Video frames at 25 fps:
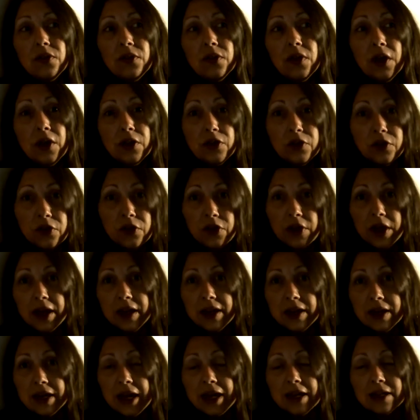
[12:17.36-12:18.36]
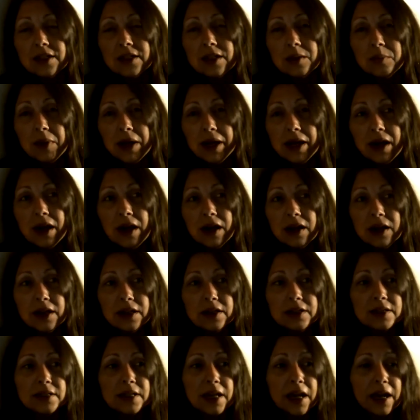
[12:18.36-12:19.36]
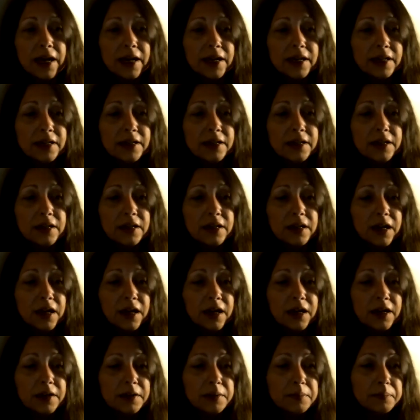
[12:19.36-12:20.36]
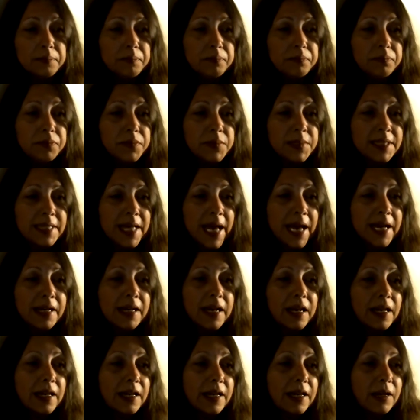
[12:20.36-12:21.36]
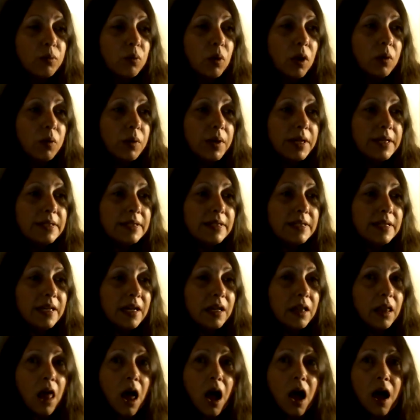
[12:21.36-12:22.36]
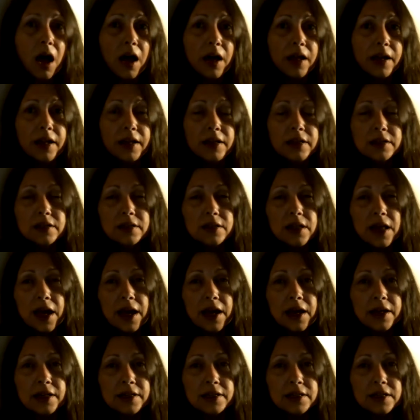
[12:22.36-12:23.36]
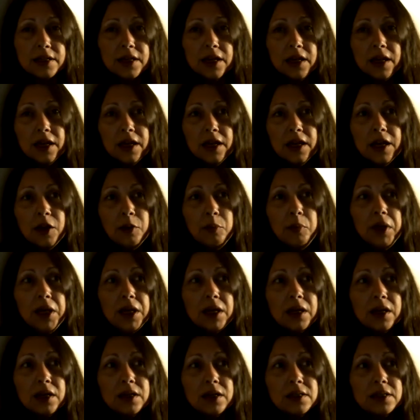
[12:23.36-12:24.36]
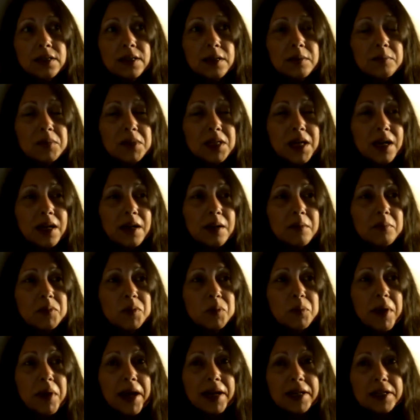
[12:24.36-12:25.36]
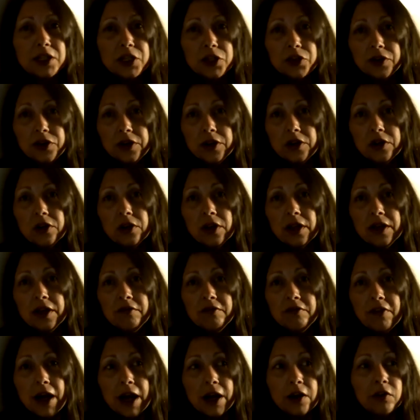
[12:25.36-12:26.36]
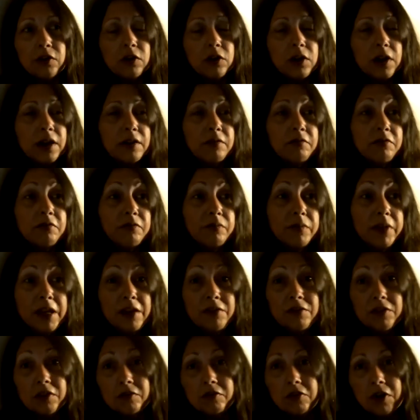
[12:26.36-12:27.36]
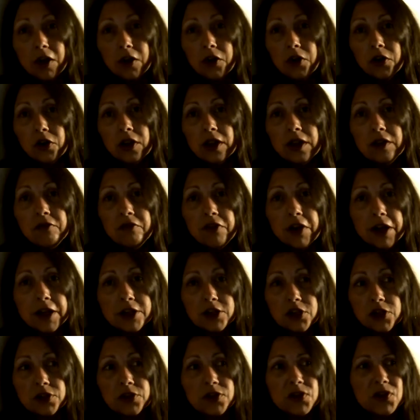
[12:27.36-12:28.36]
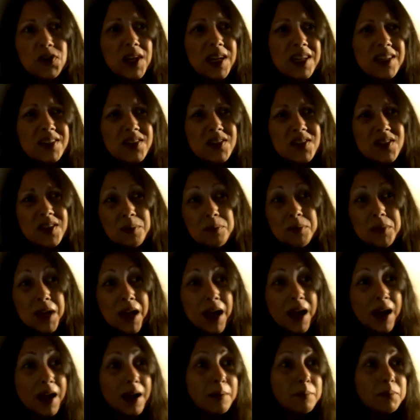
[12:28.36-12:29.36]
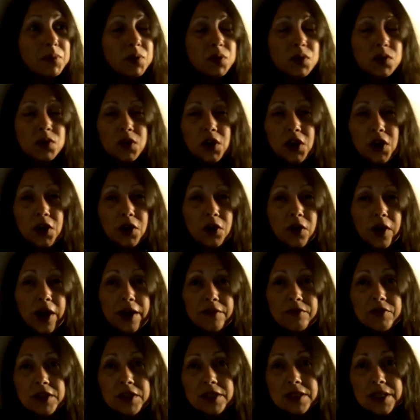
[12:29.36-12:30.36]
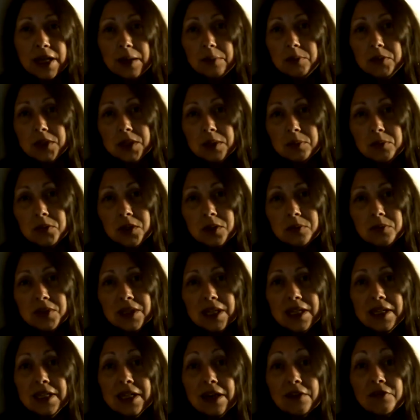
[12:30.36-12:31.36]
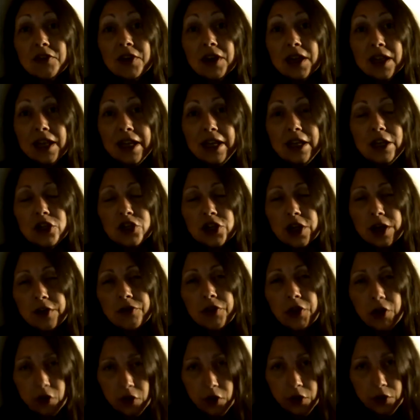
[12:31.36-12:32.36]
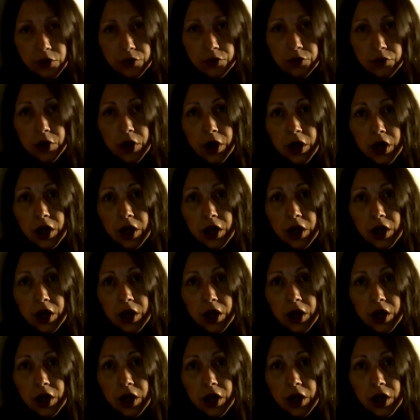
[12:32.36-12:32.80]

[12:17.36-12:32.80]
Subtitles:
other than antibiotics. And sadly, what we see a lot is that because sometimes bacterial and viral and even fungal infections can sometimes, have the same symptoms, they definitely each have their own